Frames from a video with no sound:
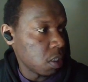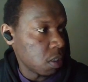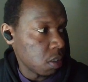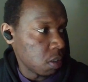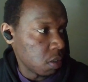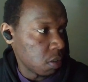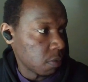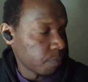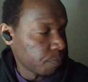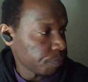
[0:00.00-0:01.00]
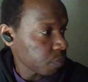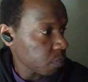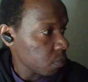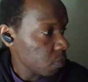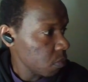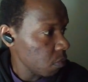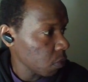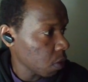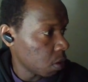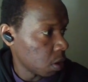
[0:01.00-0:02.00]
in
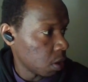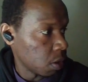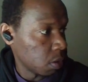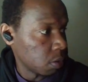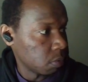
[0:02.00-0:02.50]
the